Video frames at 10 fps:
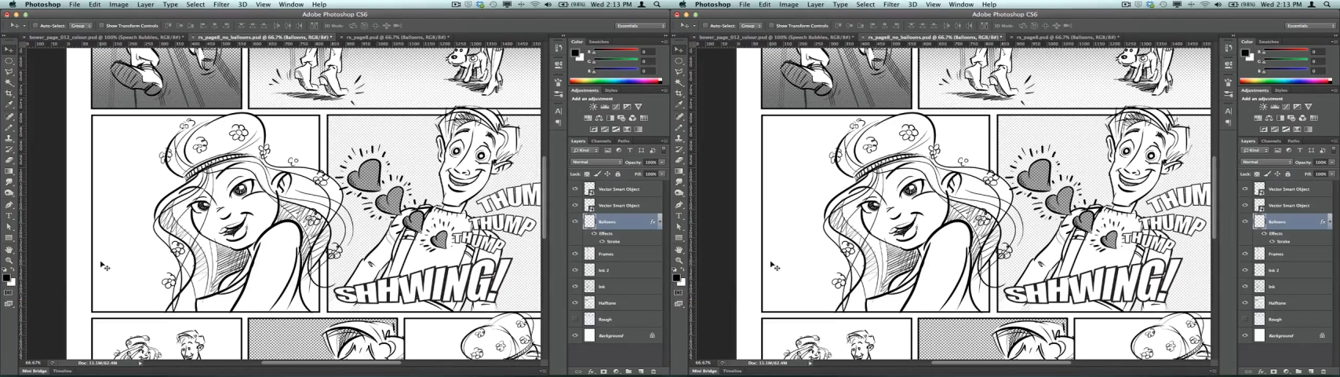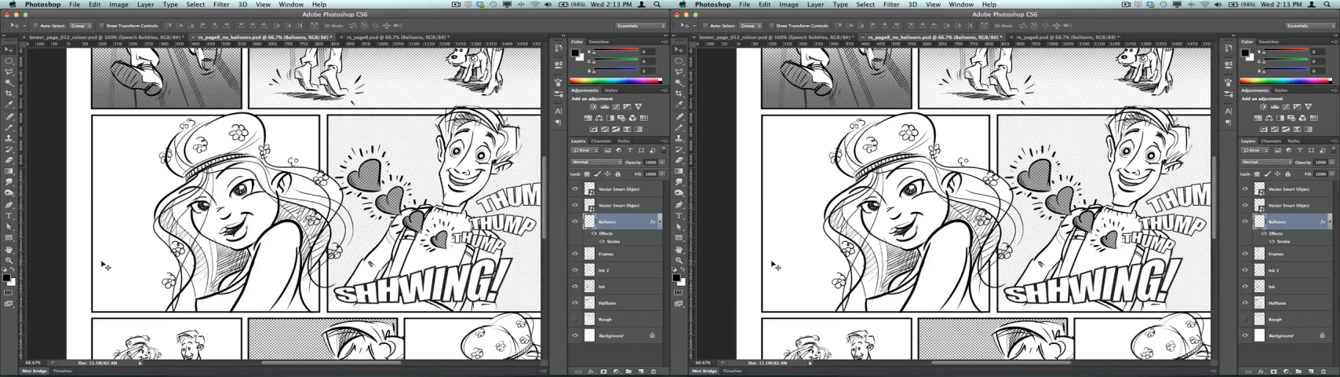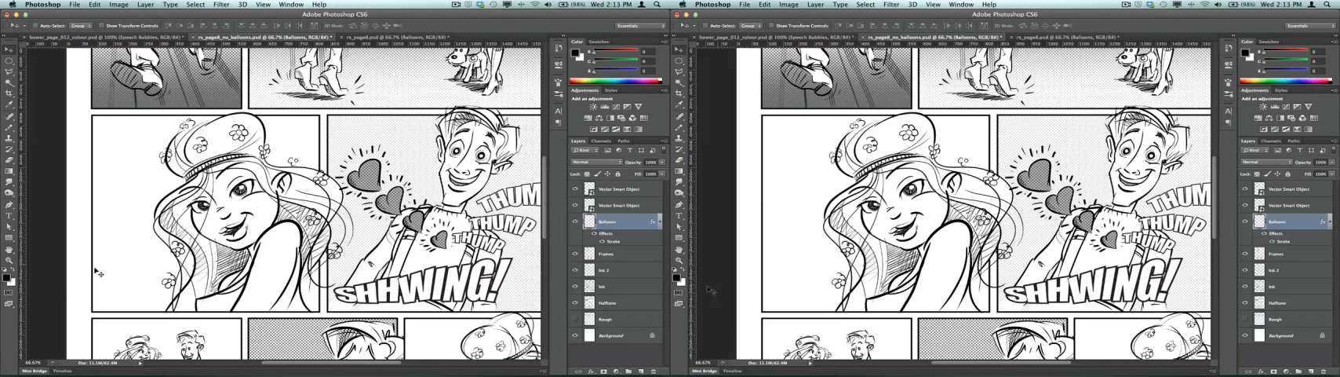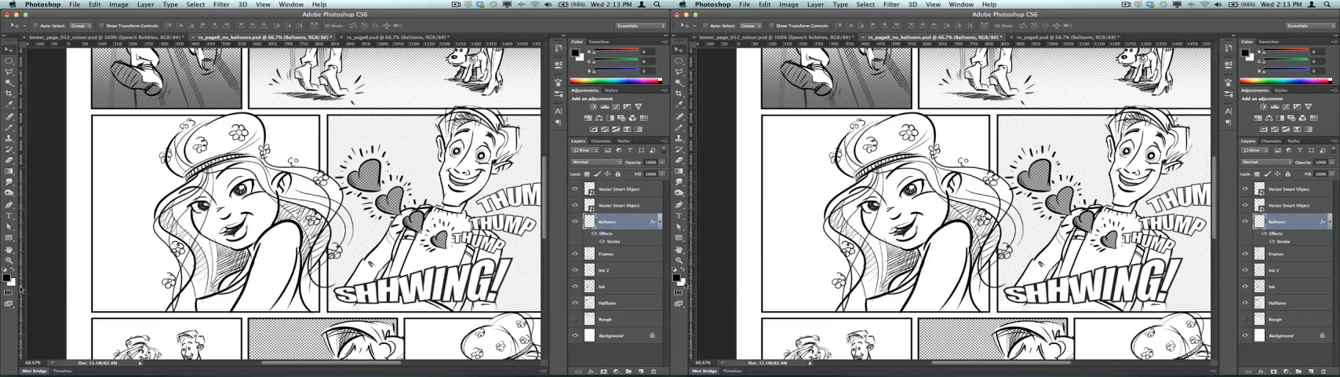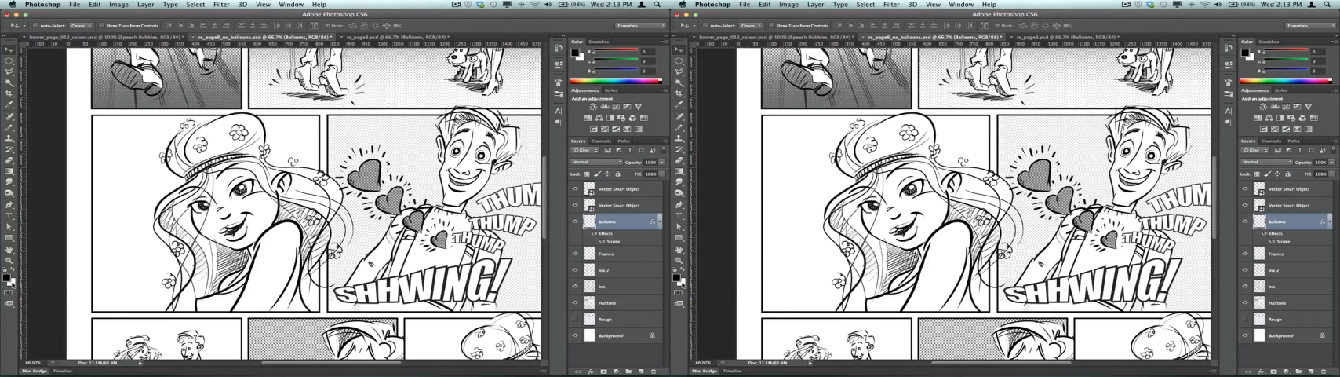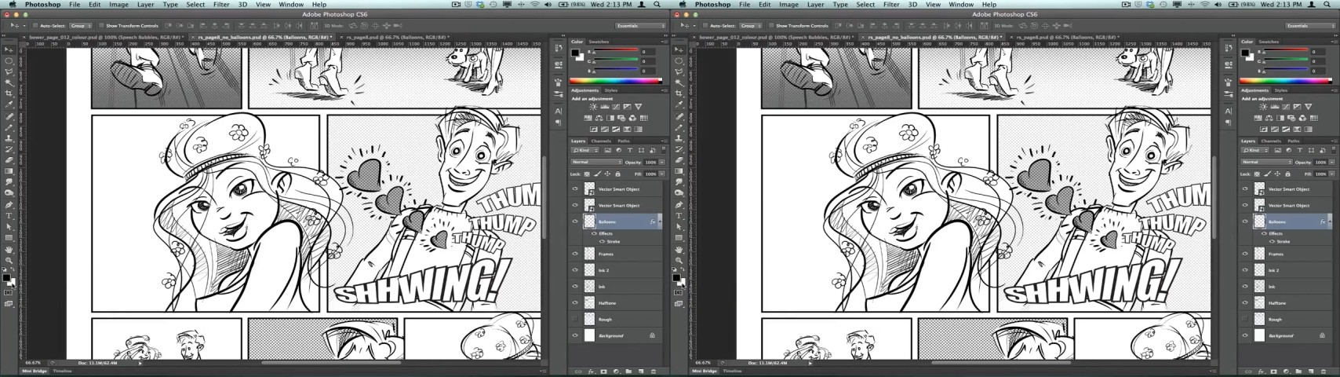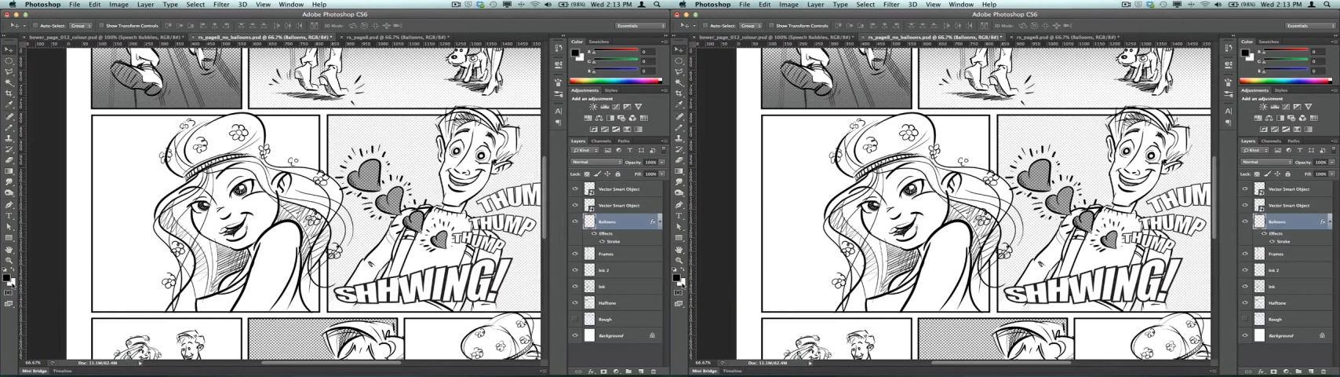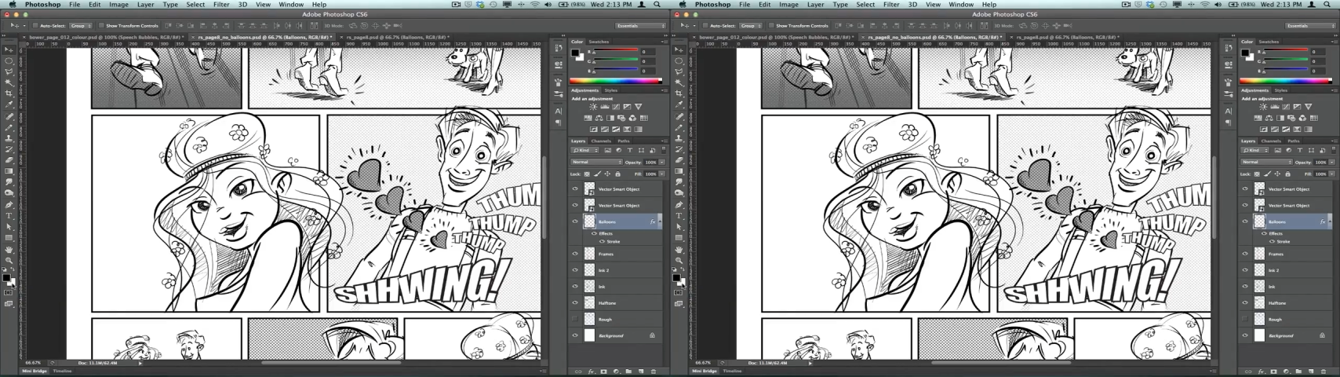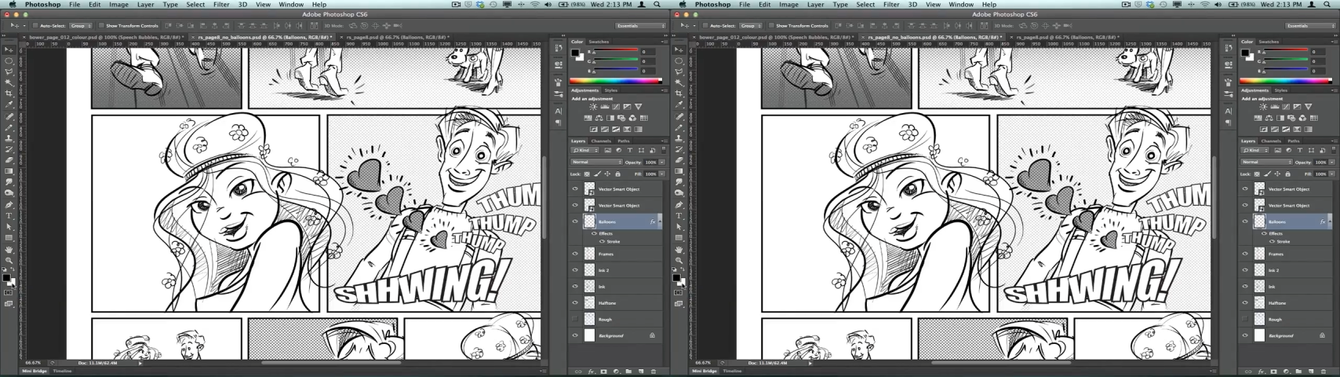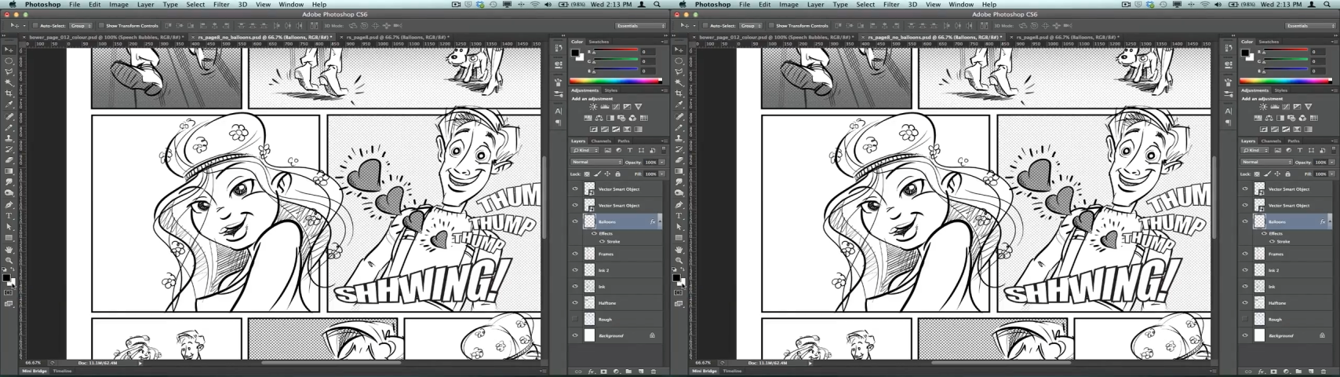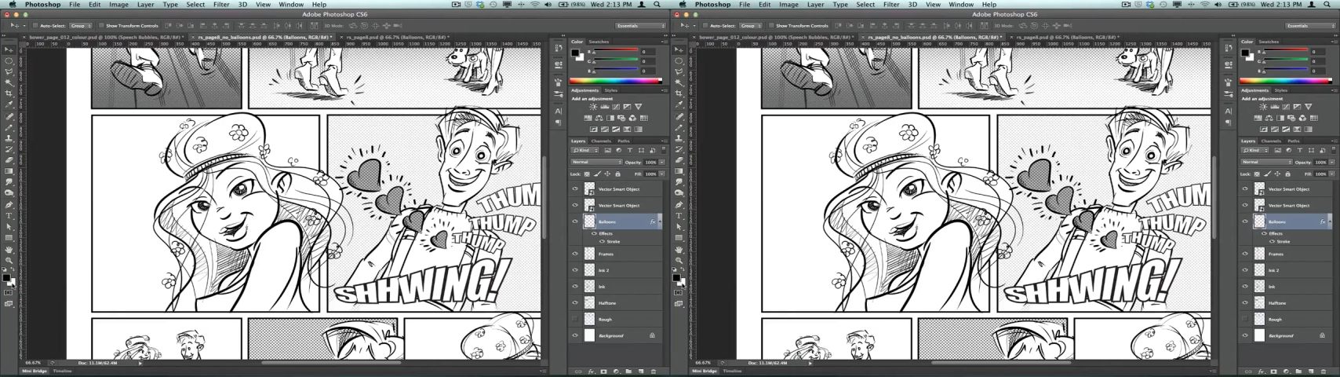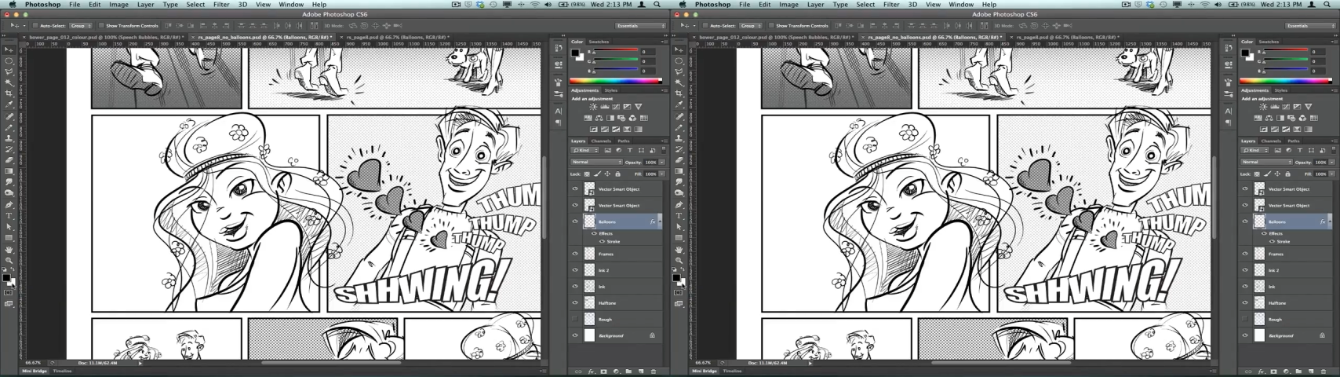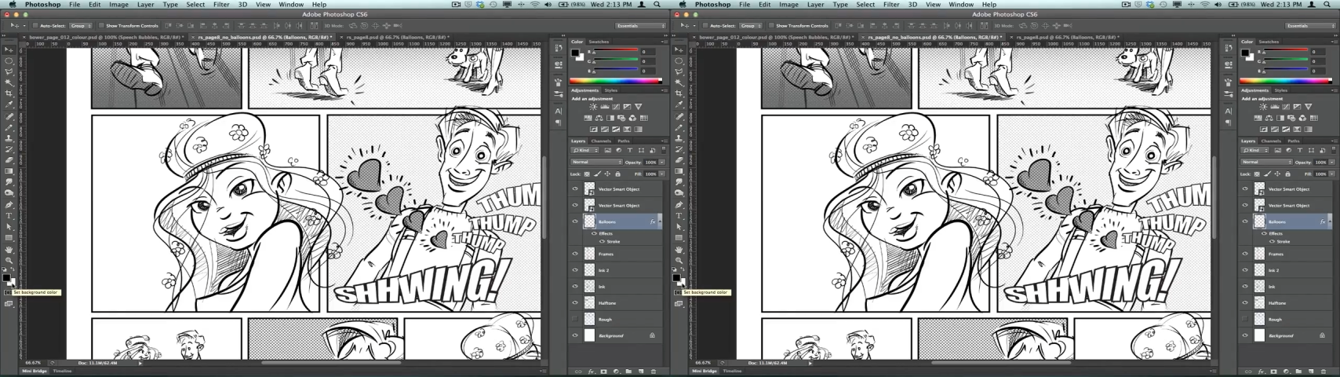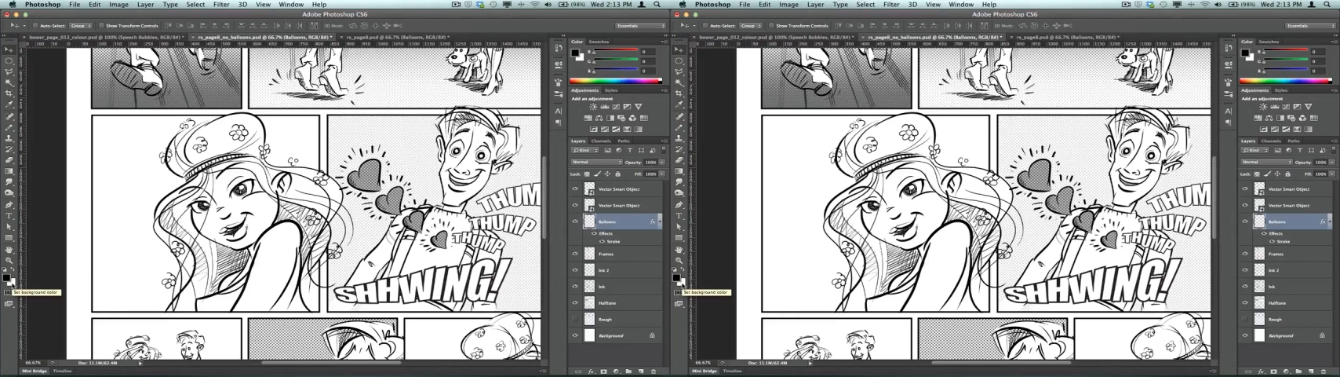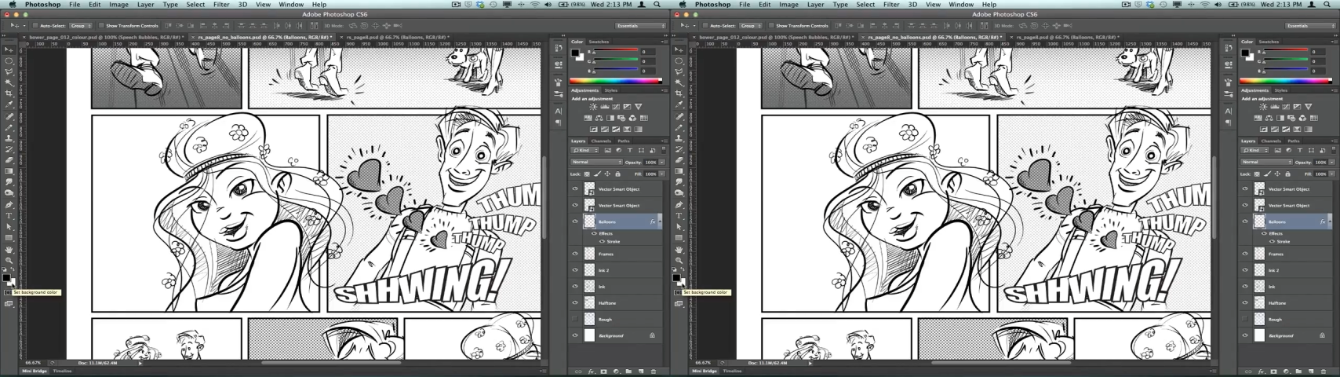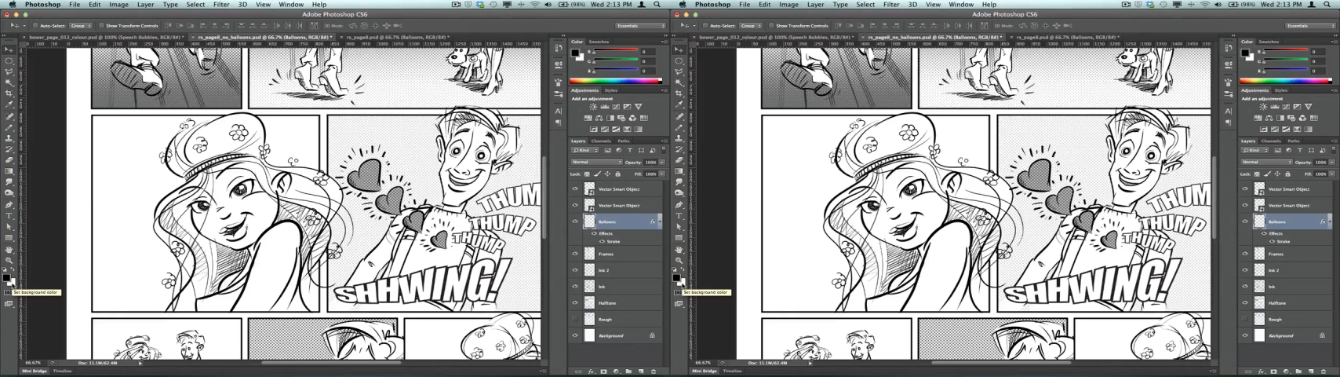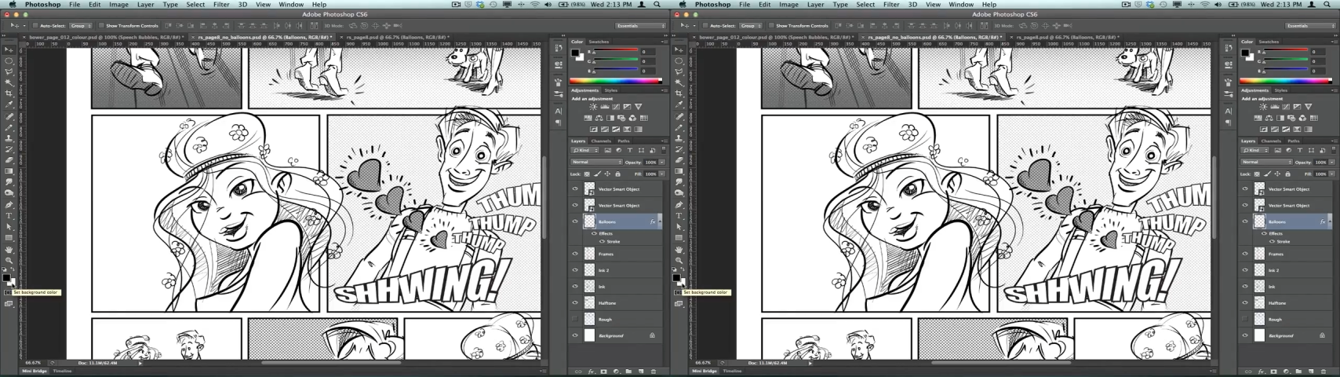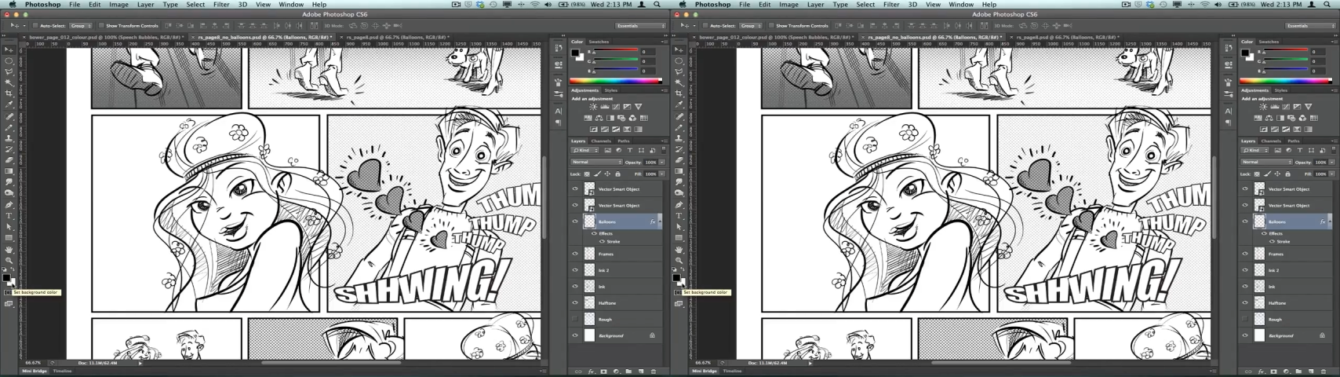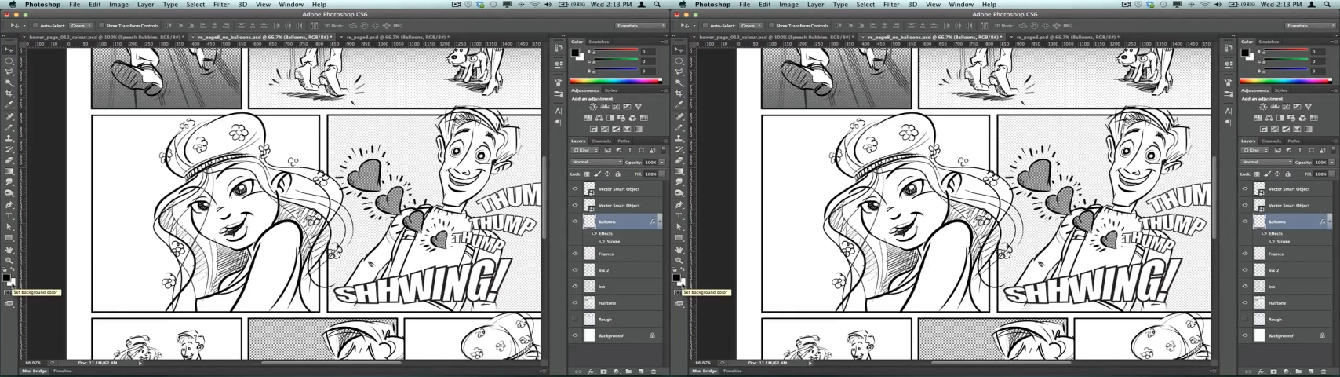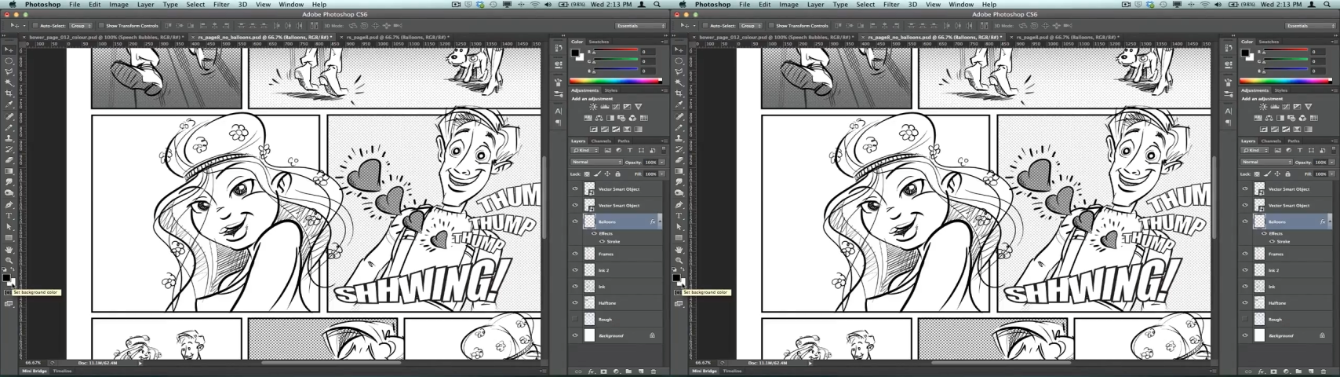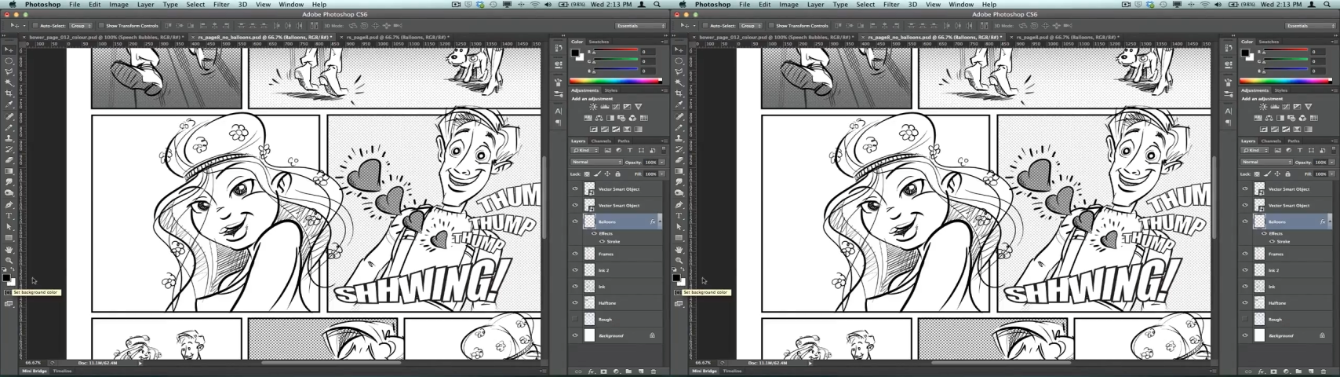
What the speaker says: (no speaker visible)